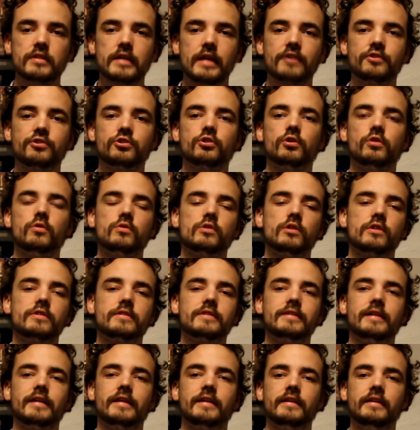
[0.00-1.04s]
and shows us
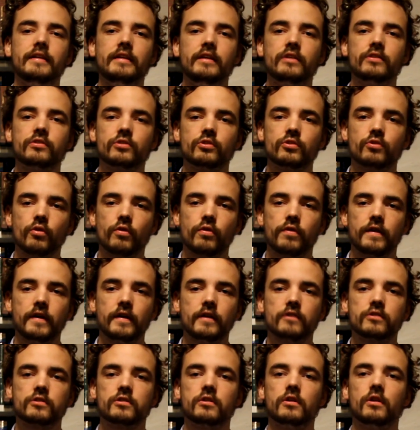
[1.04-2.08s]
techniques to
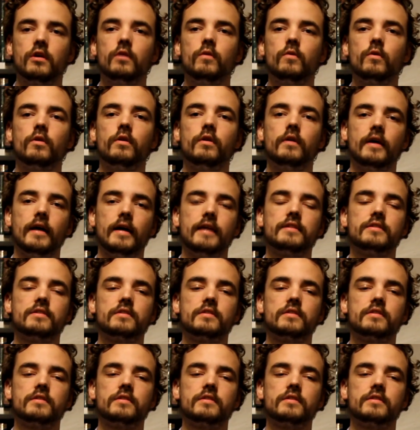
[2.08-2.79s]
think slower and